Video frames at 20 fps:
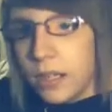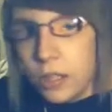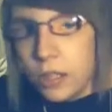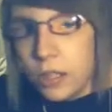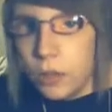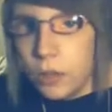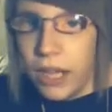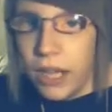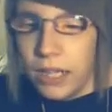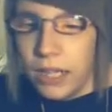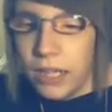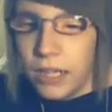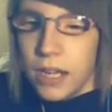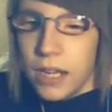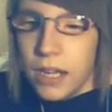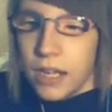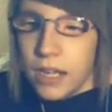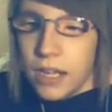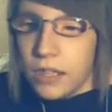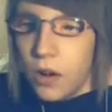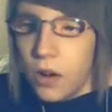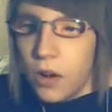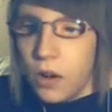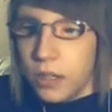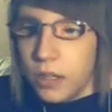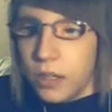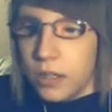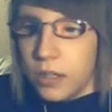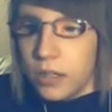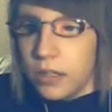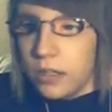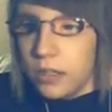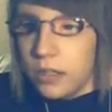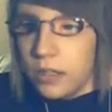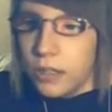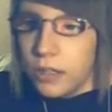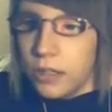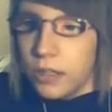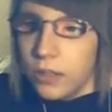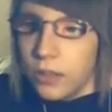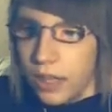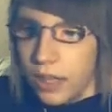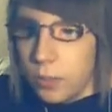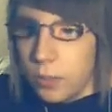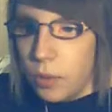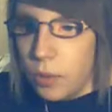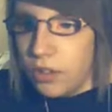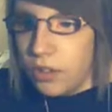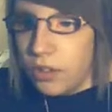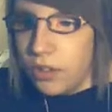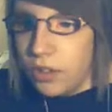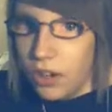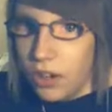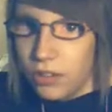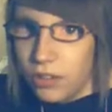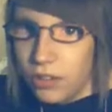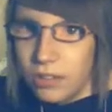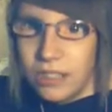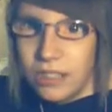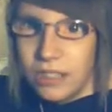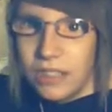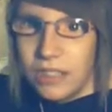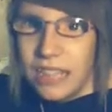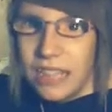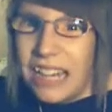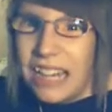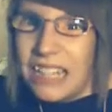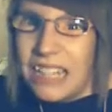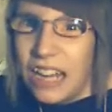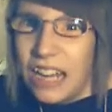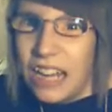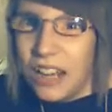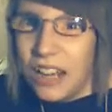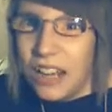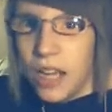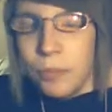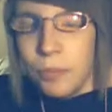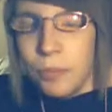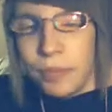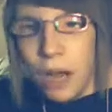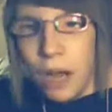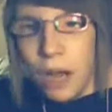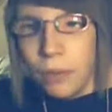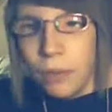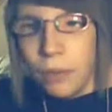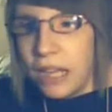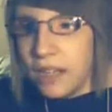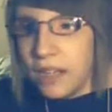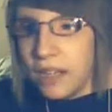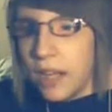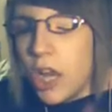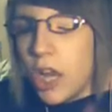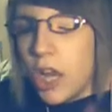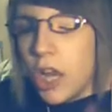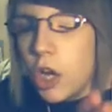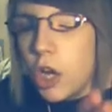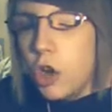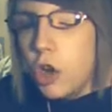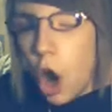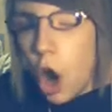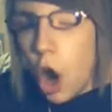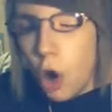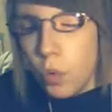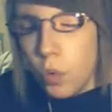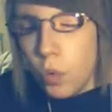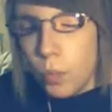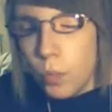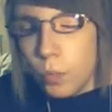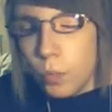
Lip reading: You get it. So, you get the point, you know. And I suck. But now I'm like, no.